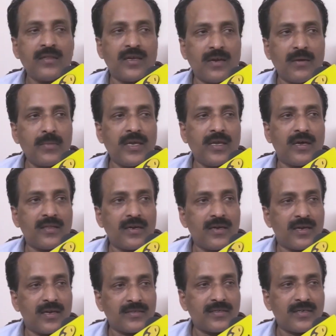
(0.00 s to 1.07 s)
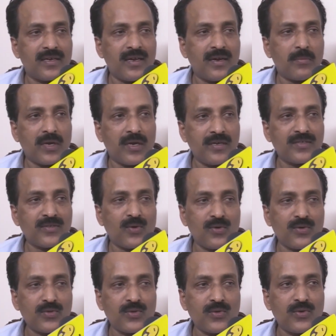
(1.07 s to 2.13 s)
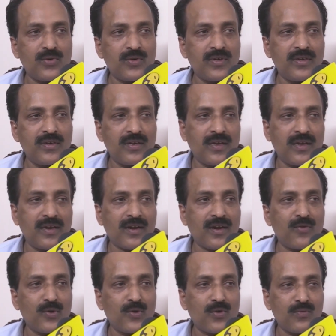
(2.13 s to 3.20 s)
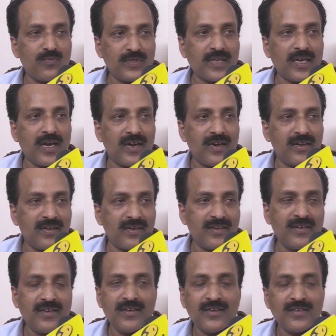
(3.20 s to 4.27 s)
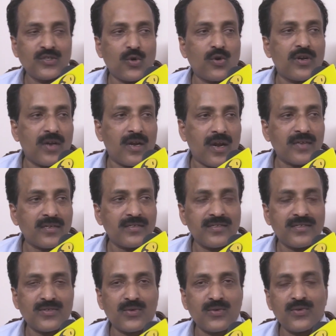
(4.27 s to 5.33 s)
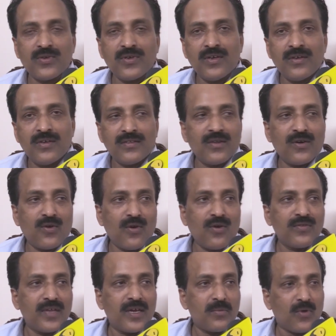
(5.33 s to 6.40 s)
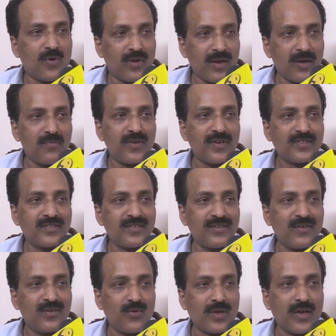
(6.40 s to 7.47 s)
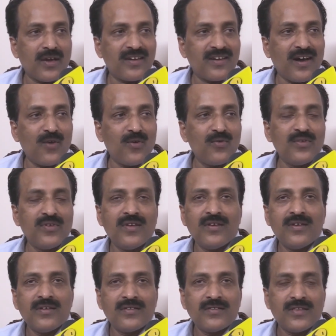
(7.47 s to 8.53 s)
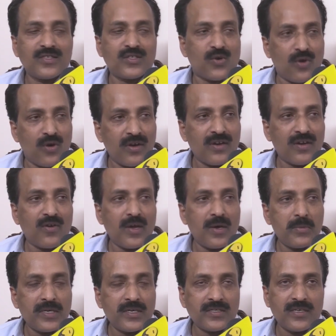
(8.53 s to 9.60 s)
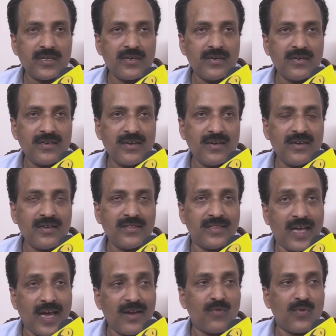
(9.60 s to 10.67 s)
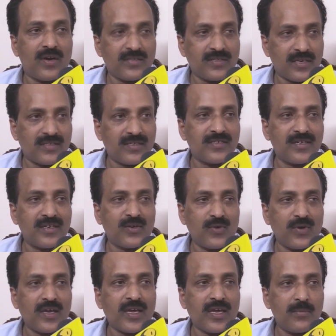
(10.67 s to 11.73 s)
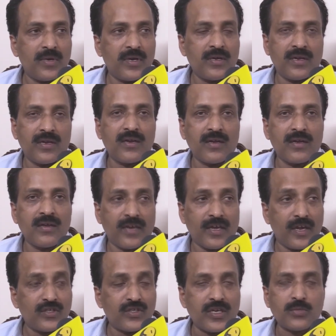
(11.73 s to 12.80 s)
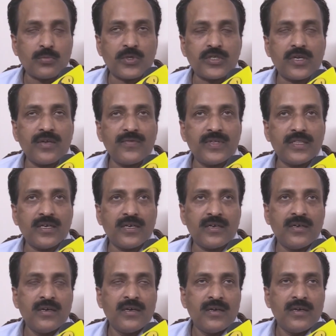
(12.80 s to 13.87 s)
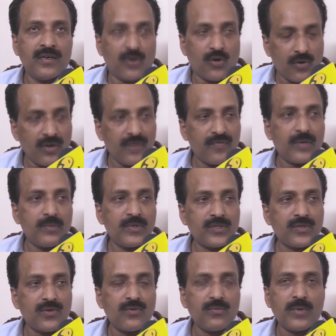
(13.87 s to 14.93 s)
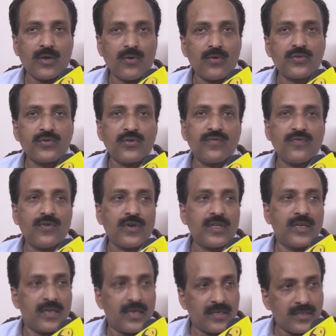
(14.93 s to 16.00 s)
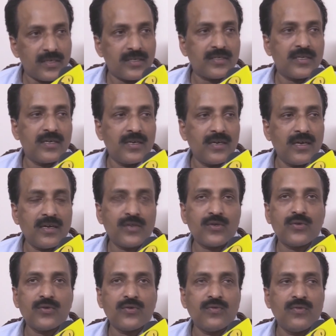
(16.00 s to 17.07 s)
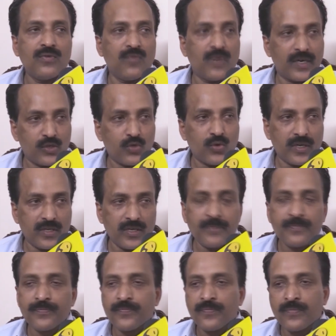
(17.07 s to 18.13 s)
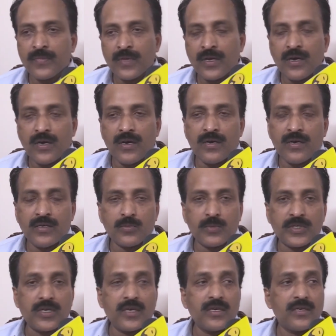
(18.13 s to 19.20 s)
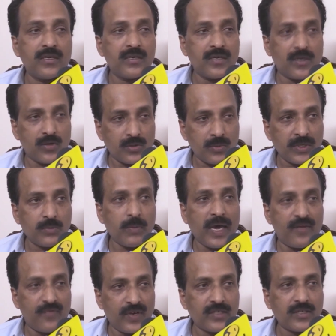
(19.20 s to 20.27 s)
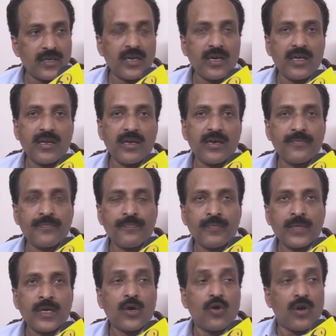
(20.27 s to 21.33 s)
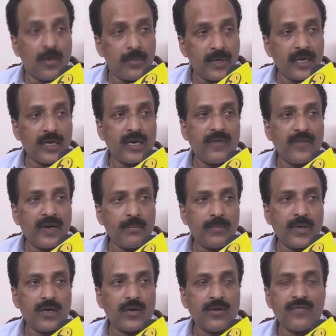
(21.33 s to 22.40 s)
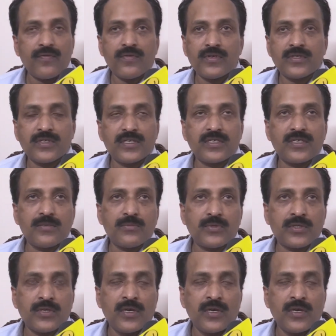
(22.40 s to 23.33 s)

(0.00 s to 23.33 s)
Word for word: are many other industrial players also in and around Europe, which I had a short interaction. So the whole of that program was looking at how the stronger collaboration than what is existing today can be engaged, especially with the, not only from ISRO, but also for the industries in India to work together, especially in aerospace manufacturing area, collaborative development of systems.